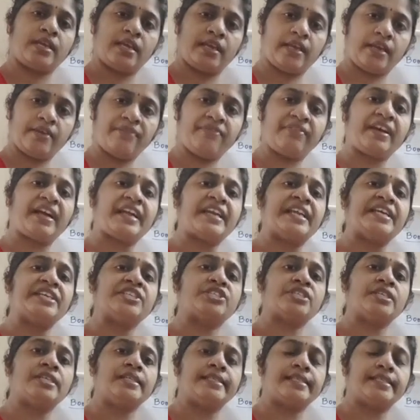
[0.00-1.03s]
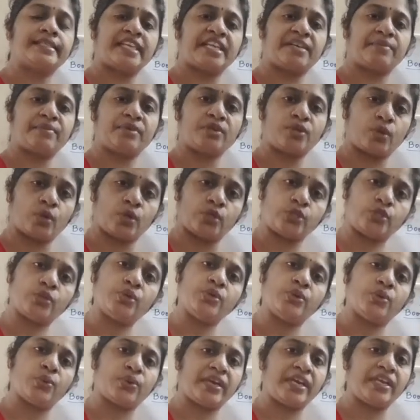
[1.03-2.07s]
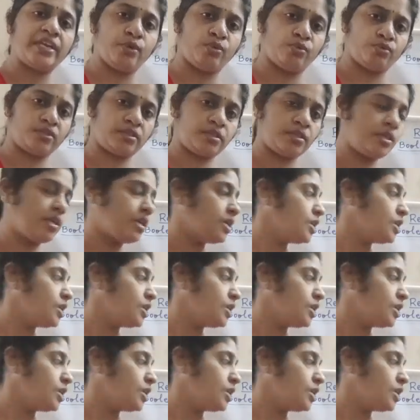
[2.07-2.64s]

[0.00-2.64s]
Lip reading: If conditional statement also you can use.